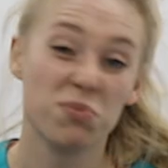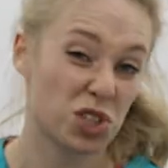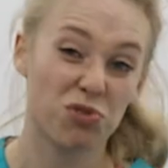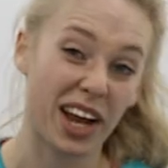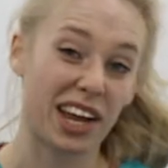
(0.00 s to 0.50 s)
from
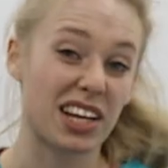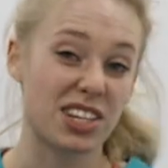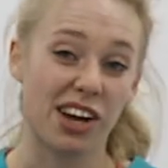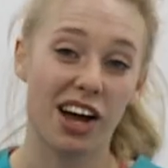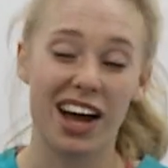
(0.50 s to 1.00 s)
just regular
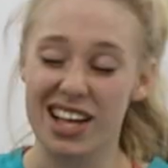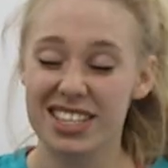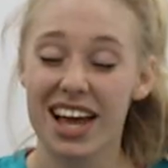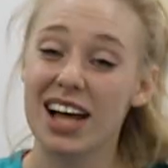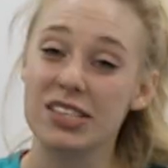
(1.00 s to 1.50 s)
dirt,
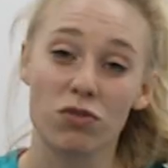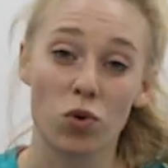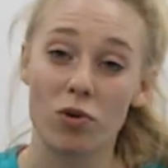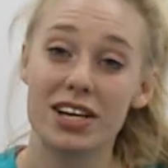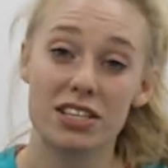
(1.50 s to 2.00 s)
as cats are
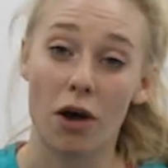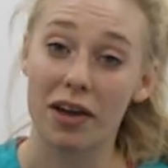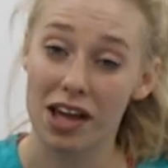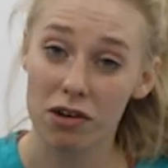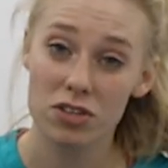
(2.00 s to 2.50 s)
always
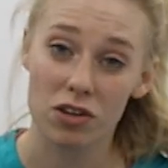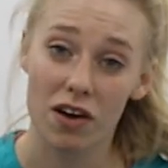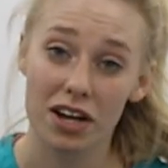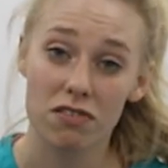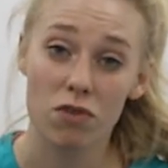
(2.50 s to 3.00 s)
going
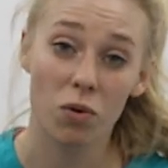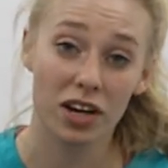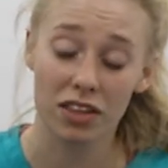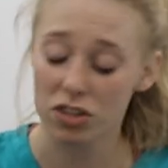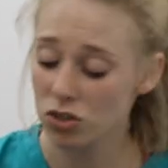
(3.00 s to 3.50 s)
outside and
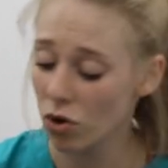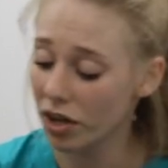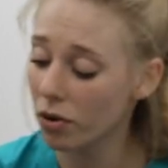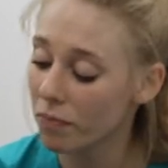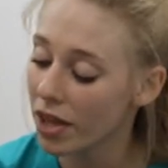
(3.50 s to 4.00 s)
rolling in the
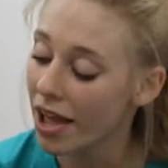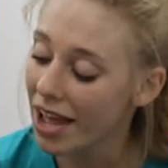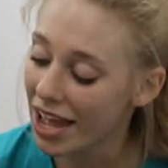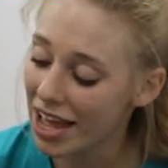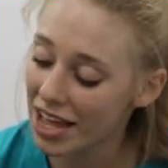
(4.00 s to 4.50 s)
soil,
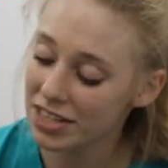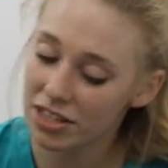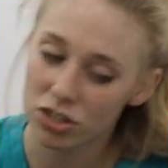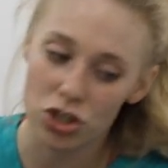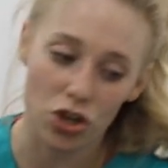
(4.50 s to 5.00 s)

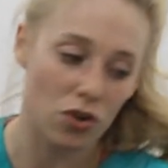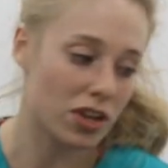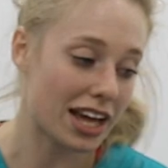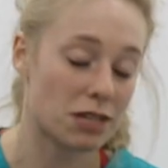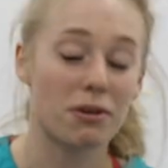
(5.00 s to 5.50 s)
is to
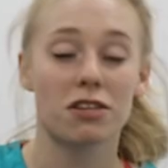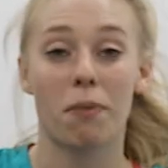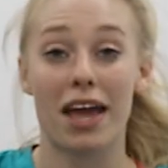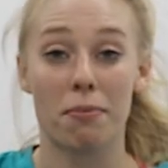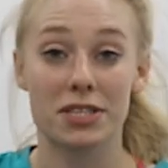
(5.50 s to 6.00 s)
get a bit of
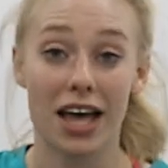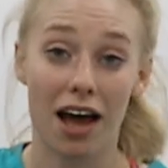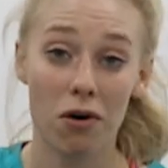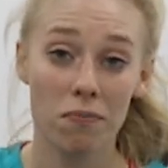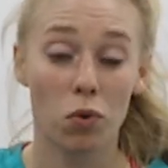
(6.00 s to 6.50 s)
paper
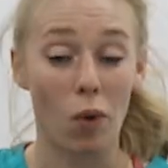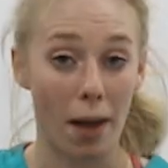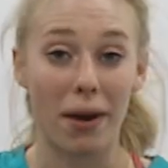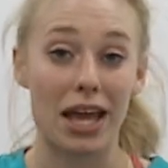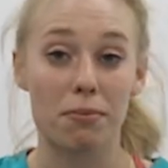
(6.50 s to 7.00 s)
towel,
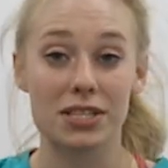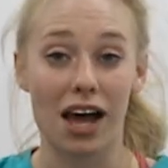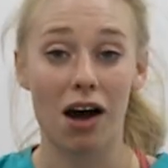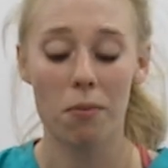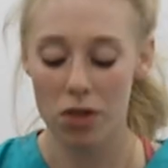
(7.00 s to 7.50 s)
wet paper
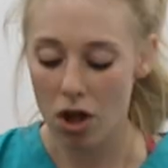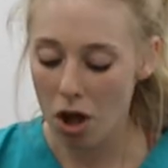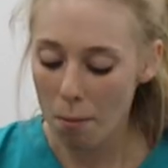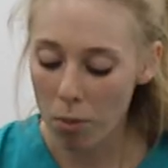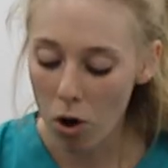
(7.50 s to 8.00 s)
towel,
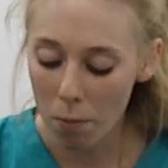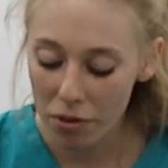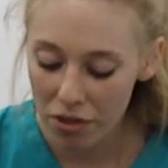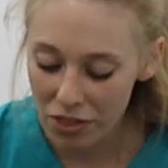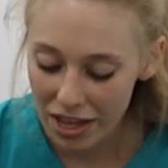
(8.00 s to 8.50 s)

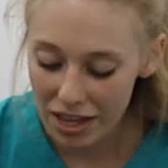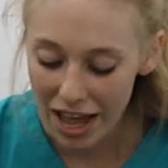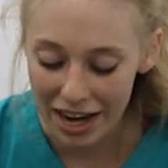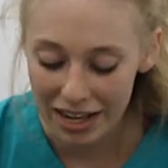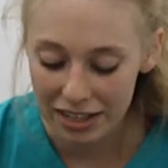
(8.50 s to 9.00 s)
pop
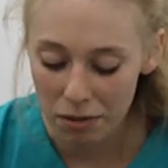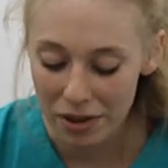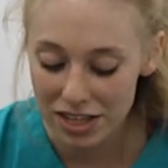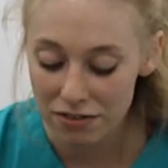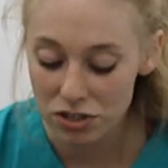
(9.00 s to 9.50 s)
the any little
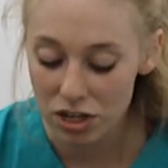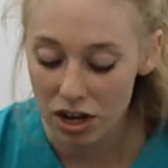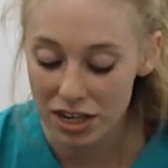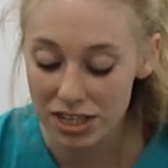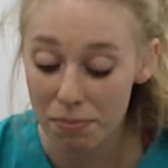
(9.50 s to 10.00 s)
bits of
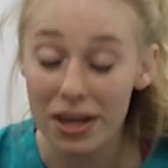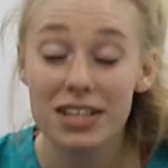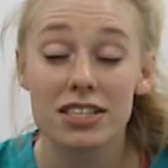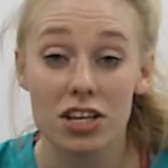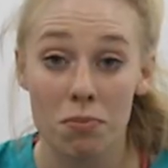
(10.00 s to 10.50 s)
dirty
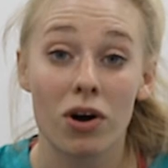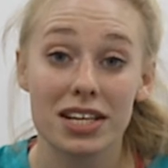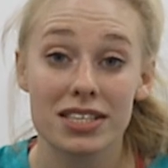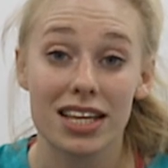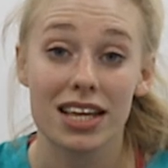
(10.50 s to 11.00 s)
bits that you
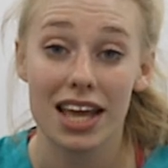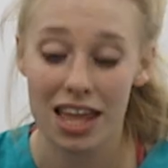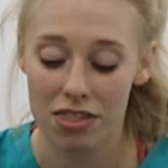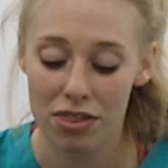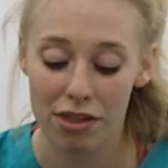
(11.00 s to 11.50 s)
might see
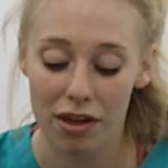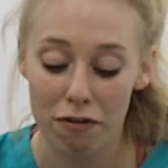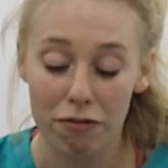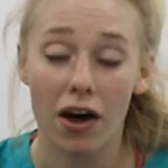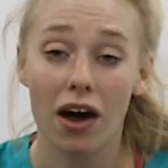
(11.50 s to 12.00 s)
in
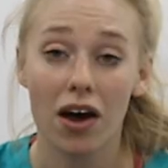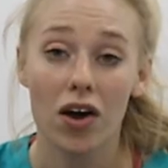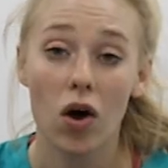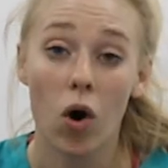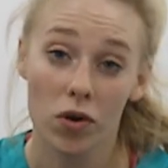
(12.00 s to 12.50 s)
the
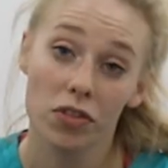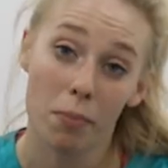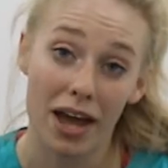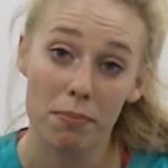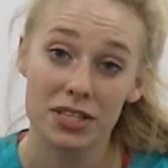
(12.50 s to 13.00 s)
fur on the
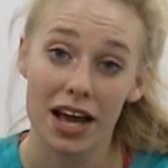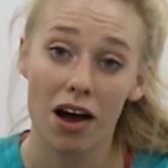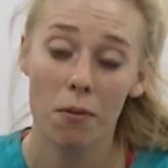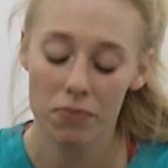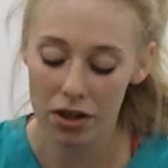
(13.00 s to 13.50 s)
paper
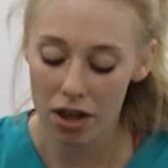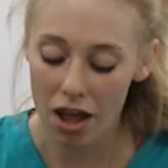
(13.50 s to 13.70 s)
towel